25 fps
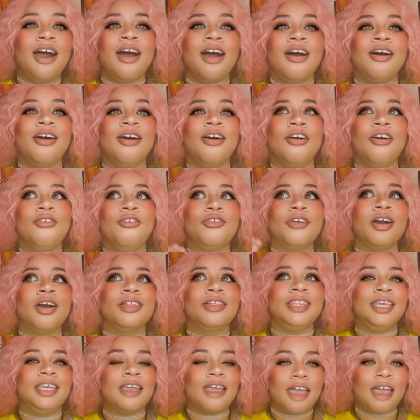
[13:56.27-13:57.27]
of
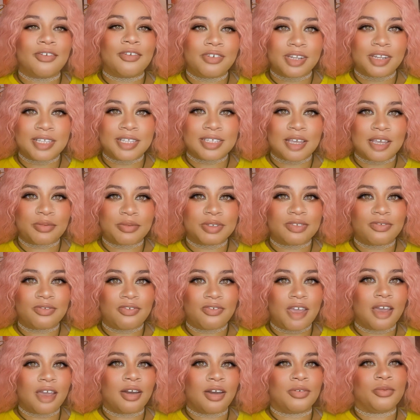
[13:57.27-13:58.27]
the evidence that was
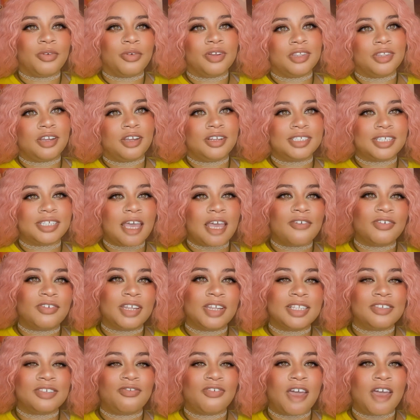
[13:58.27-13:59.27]
found, where there's
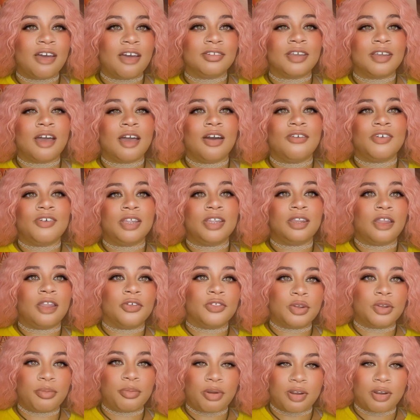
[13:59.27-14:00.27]
evidence found of
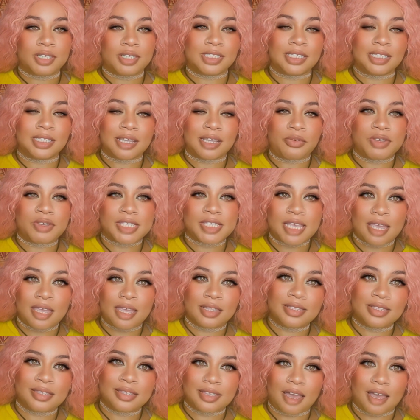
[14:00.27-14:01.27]
another person that was
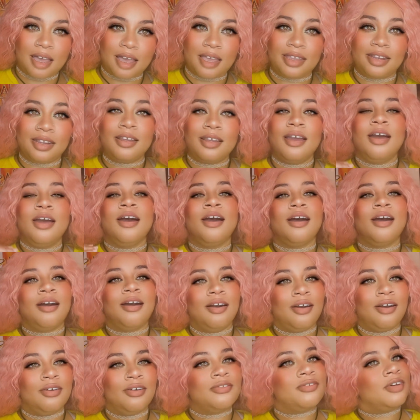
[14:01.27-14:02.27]
inside
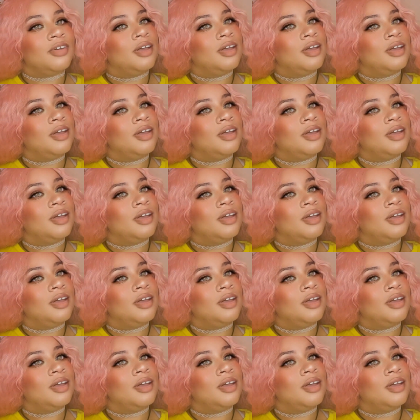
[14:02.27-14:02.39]
of